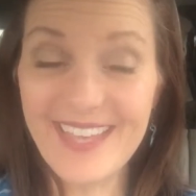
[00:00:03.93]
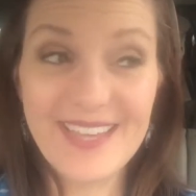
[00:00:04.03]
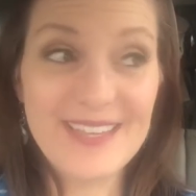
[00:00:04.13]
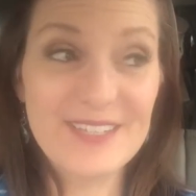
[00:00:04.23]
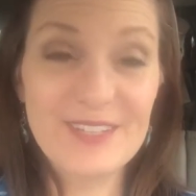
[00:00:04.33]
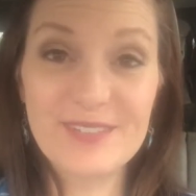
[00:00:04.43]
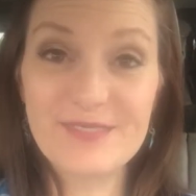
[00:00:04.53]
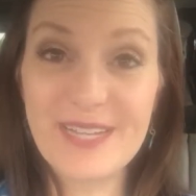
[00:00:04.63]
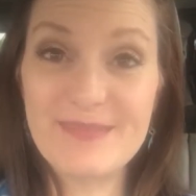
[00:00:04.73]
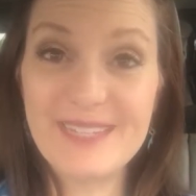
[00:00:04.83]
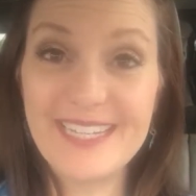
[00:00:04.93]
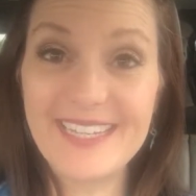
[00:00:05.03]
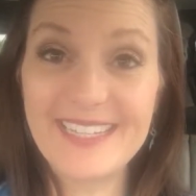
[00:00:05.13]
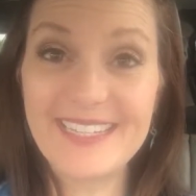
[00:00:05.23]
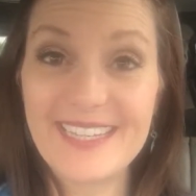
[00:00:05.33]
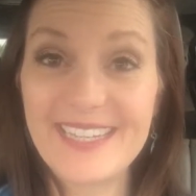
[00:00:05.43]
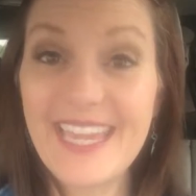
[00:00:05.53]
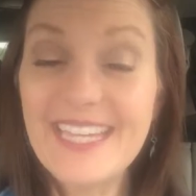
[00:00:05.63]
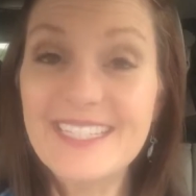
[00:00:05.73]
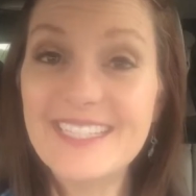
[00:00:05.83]
Uh, you can find me at
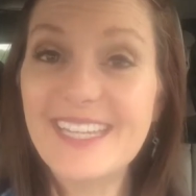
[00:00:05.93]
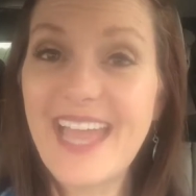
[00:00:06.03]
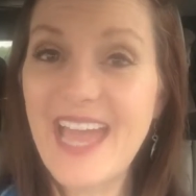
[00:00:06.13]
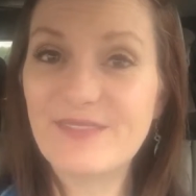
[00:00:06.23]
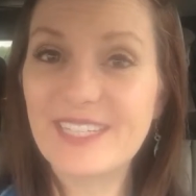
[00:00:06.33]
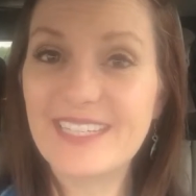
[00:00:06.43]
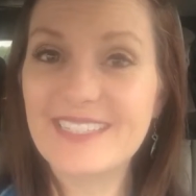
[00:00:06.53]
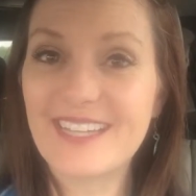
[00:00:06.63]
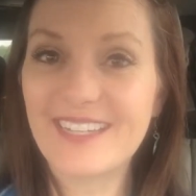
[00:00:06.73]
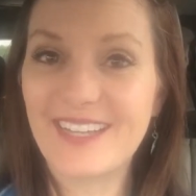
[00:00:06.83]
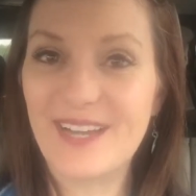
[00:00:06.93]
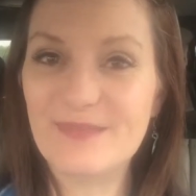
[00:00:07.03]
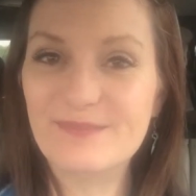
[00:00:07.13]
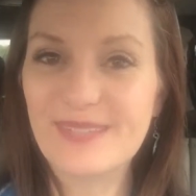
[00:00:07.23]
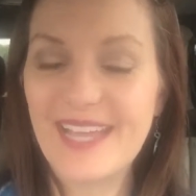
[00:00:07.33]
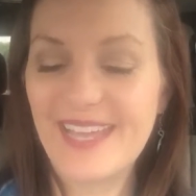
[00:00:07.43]
kcadvocate.com